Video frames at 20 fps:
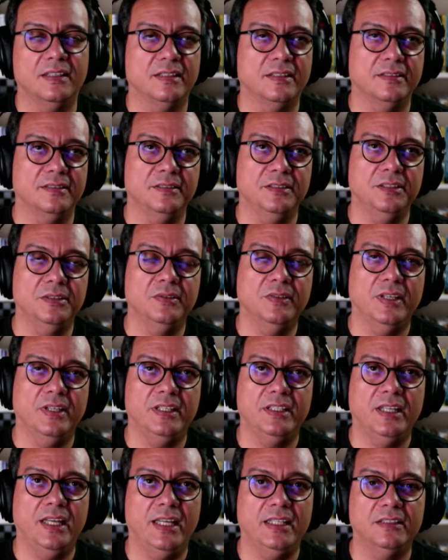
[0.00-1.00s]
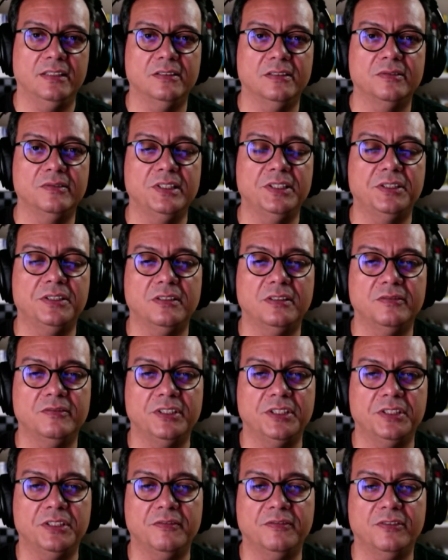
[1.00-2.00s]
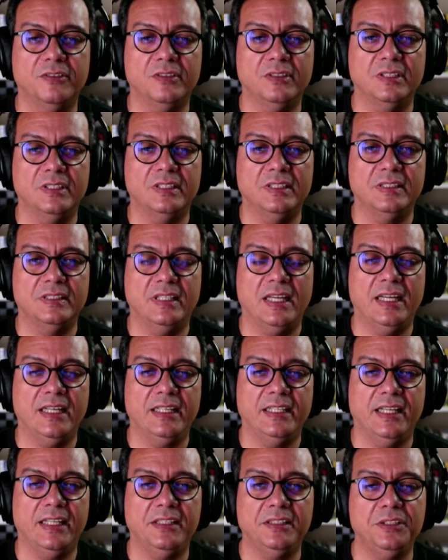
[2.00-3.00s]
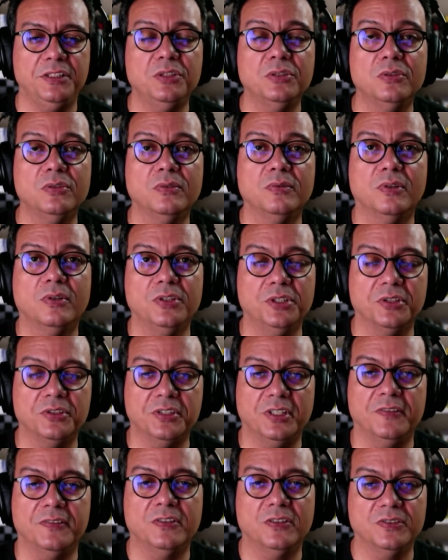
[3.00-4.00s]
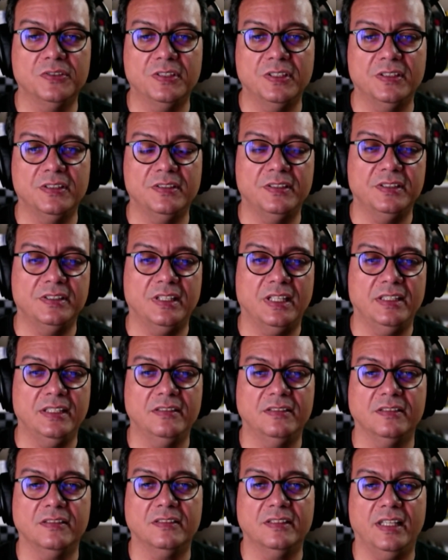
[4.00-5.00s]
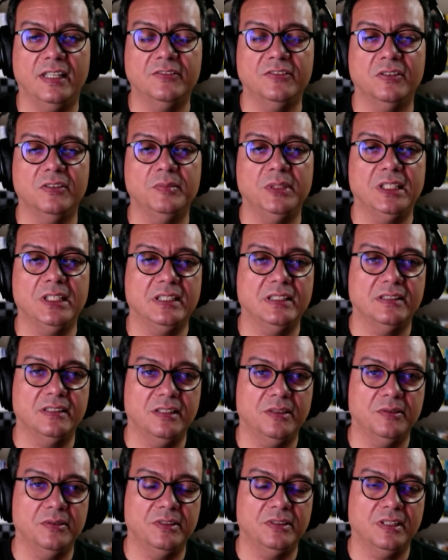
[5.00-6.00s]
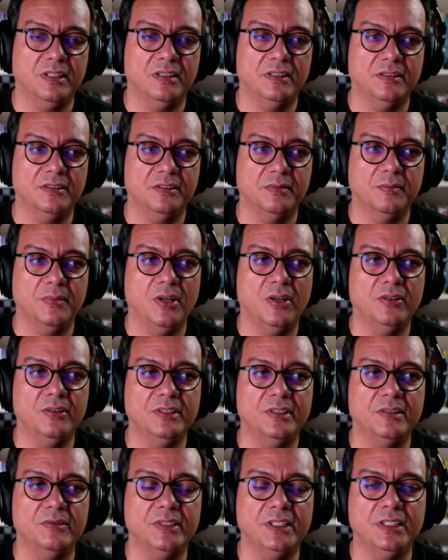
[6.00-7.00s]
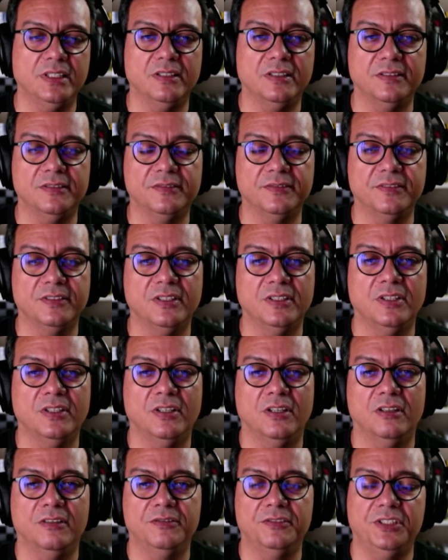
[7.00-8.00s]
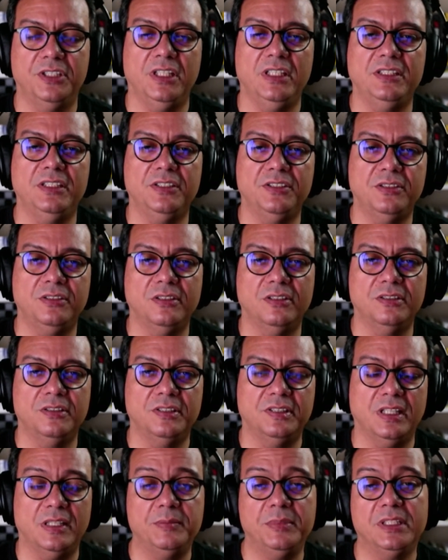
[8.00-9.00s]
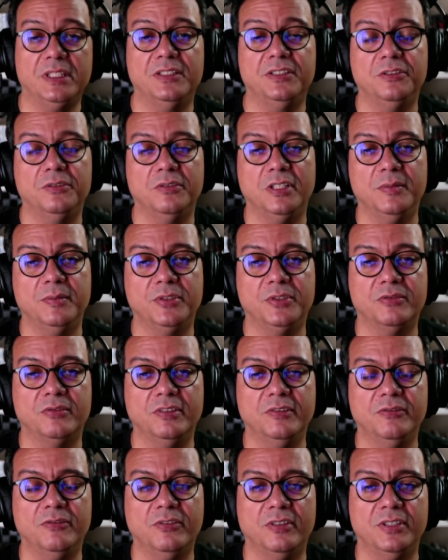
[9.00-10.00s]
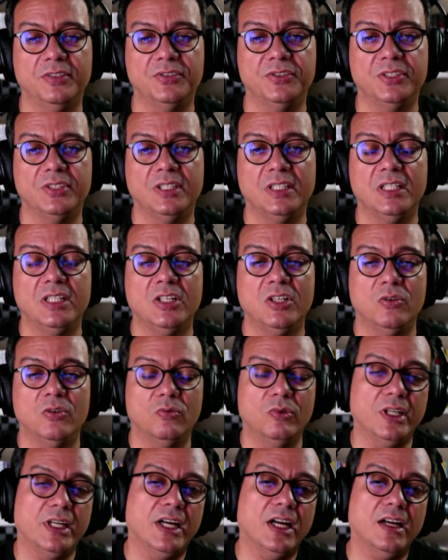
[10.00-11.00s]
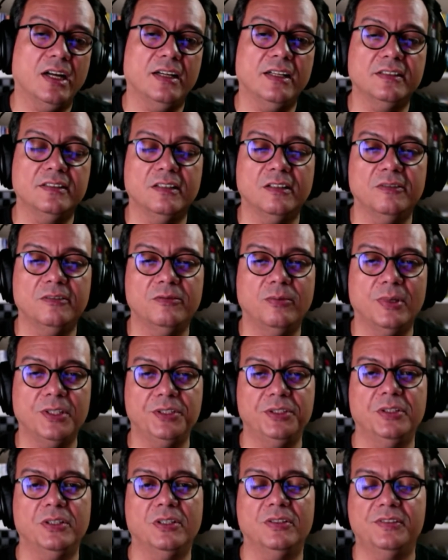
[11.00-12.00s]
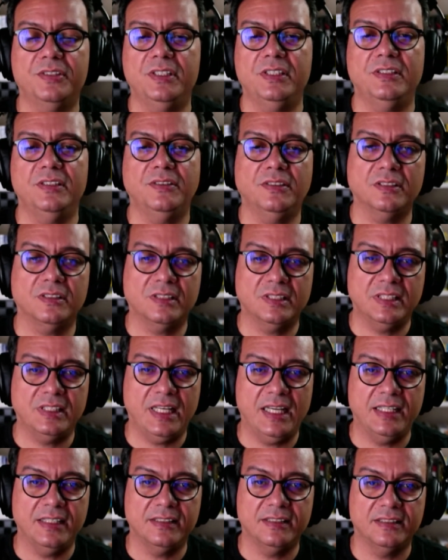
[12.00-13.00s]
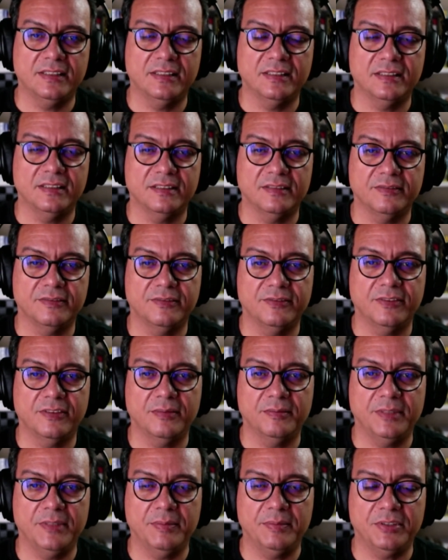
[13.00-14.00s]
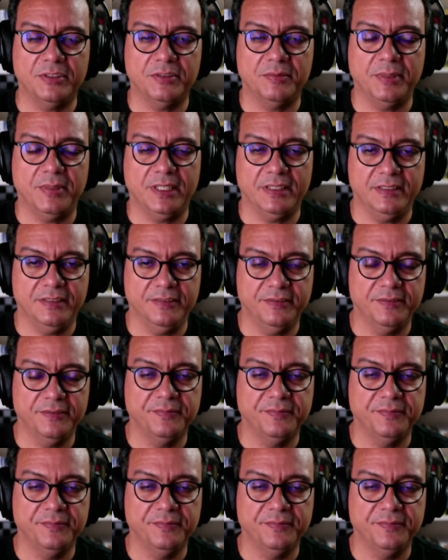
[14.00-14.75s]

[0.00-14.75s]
you had an original vision for the design and you yourself consider design successful because there was a small degree of changes to your design because you were able to influence. Regardless of what you consider success from that perspective,